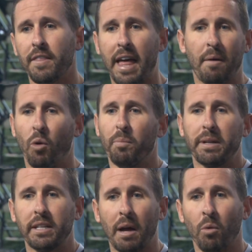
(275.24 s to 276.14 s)
that won't
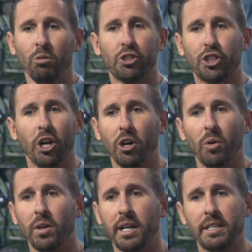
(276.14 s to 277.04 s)

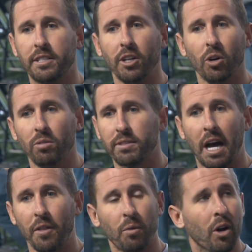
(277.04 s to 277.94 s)
show until
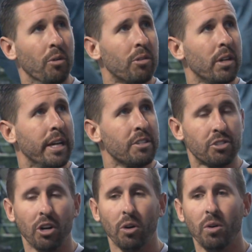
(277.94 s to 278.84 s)
down the road. And
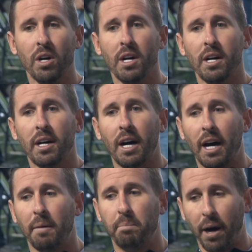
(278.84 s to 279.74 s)
so,
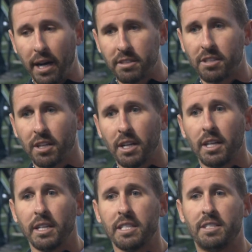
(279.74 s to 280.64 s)
but
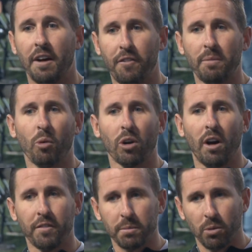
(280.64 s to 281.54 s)
it's definitely more
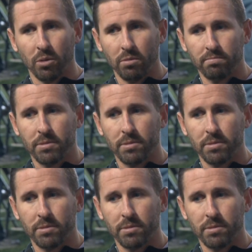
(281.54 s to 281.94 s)
comfortable.